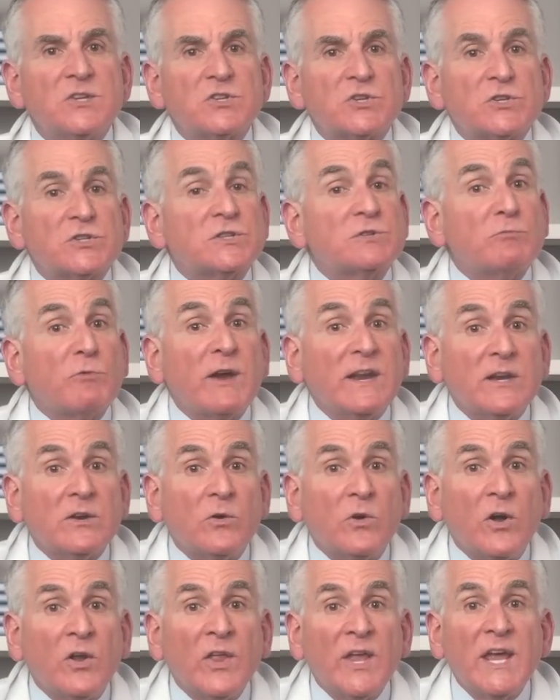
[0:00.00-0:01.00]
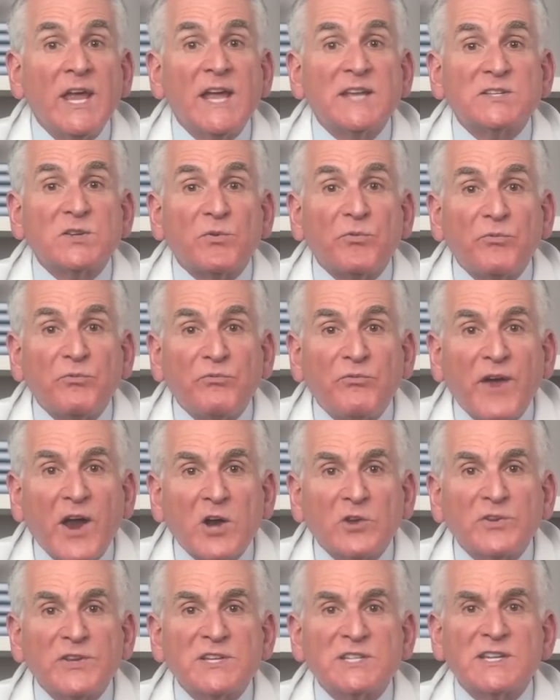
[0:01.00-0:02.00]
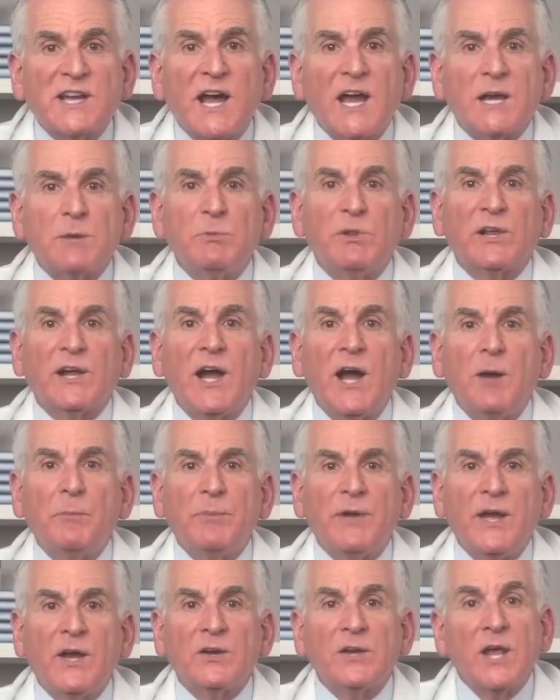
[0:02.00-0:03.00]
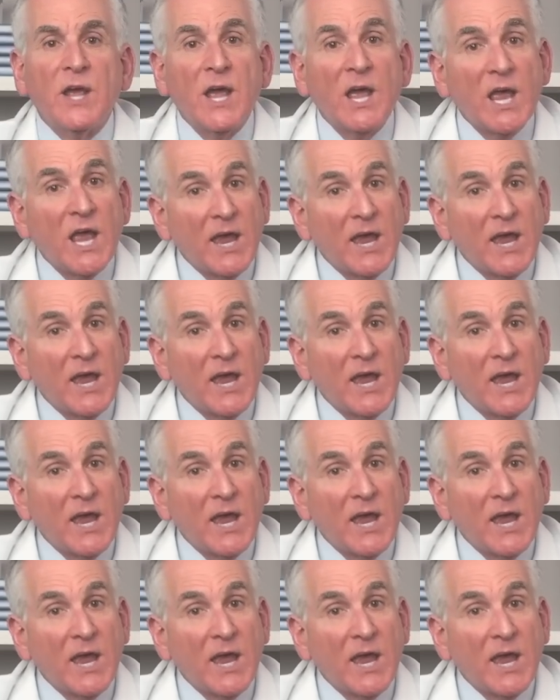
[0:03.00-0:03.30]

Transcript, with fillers: Since retinol is a fairly soluble compound,